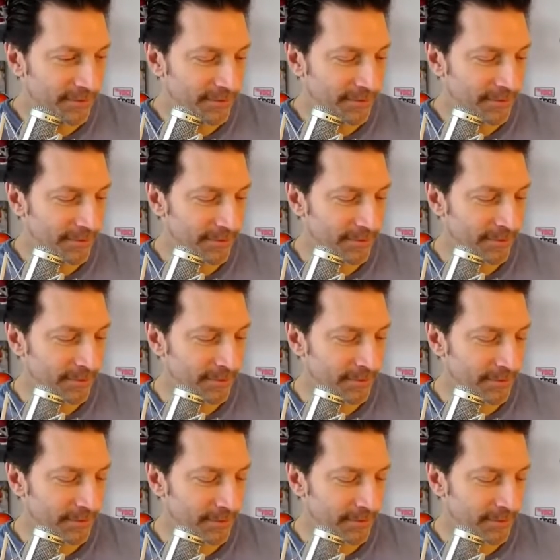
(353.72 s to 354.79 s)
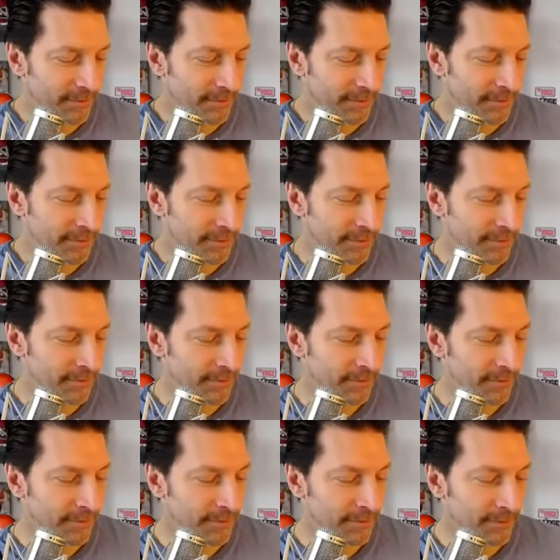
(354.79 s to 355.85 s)

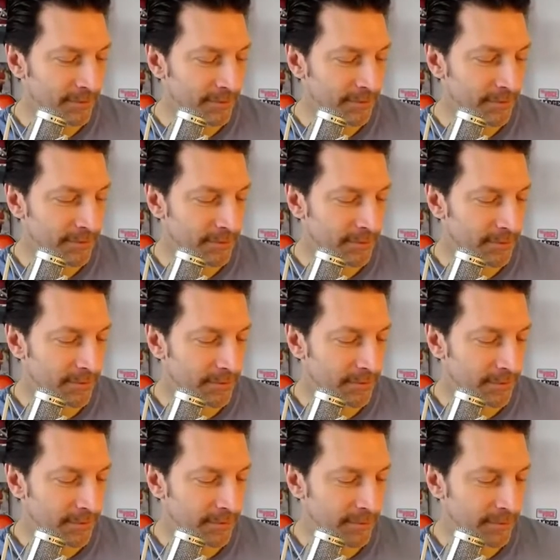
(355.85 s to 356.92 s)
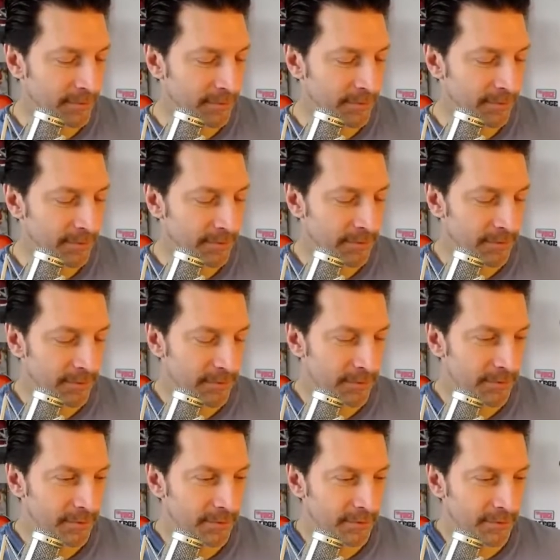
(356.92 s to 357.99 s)

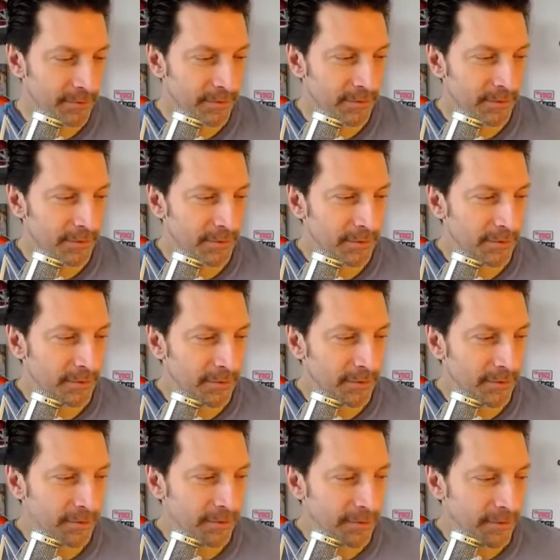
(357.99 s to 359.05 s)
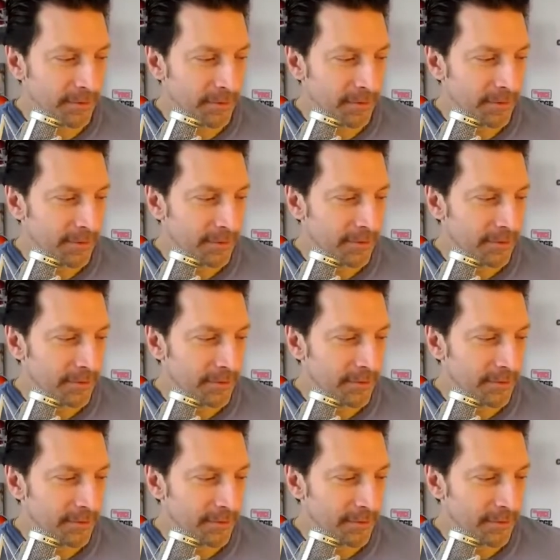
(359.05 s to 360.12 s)

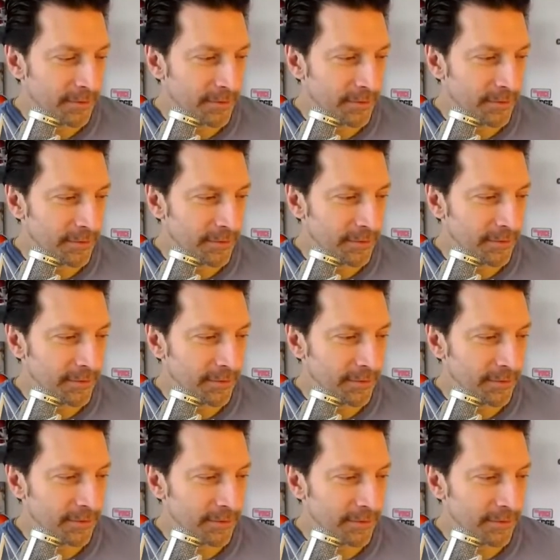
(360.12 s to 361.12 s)
[no speech]